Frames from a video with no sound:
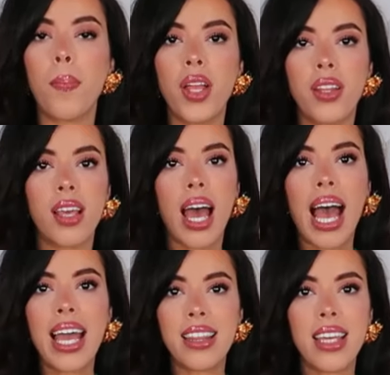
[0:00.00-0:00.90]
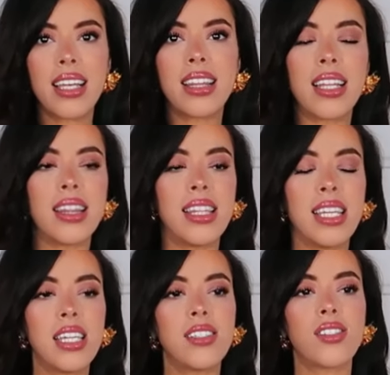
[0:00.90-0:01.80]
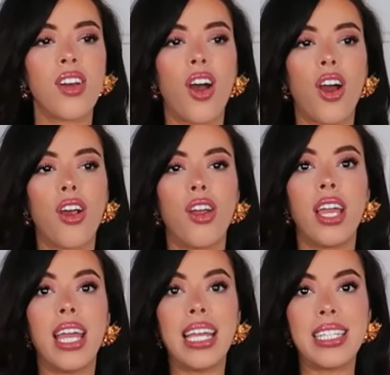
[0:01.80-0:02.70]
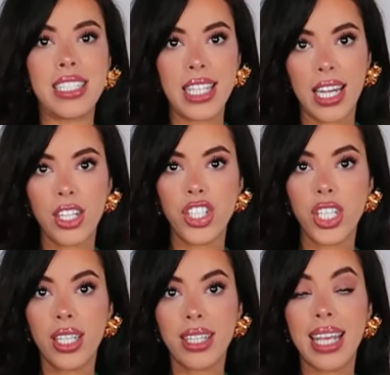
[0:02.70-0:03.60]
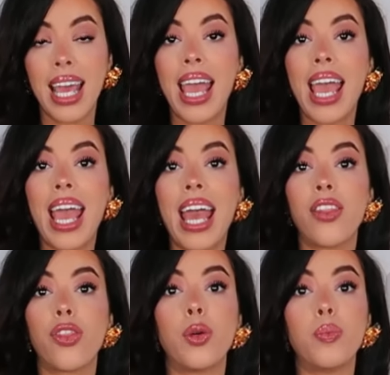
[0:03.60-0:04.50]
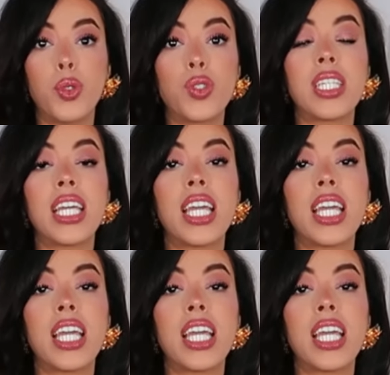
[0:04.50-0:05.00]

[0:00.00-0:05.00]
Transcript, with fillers: But I think that these are intelligent and the most